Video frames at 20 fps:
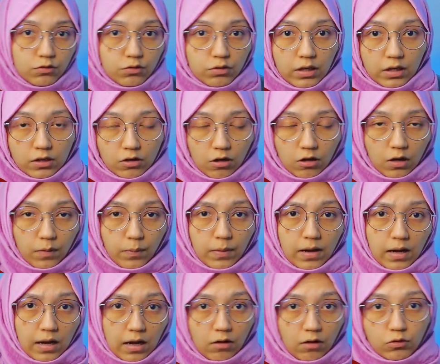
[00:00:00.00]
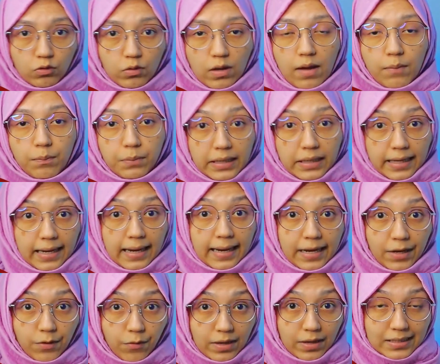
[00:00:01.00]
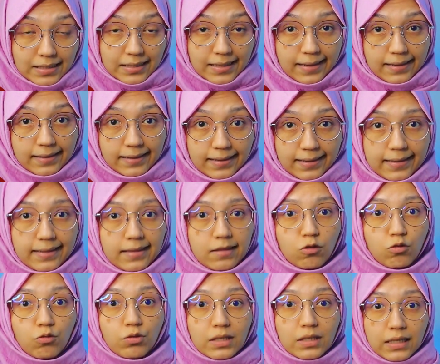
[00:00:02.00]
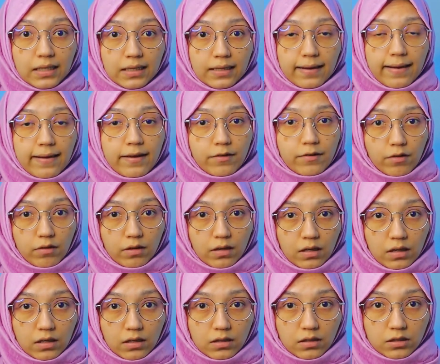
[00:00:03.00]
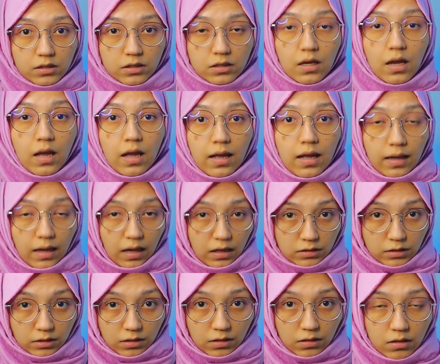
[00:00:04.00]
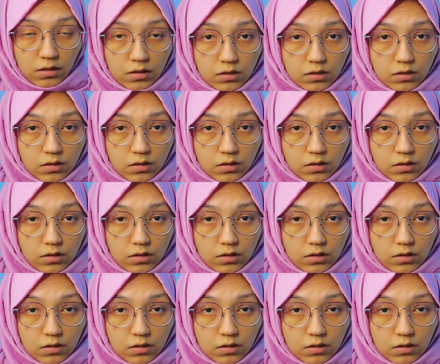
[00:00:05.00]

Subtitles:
you can talk about how you have become interested in Turkey and Turkish culture.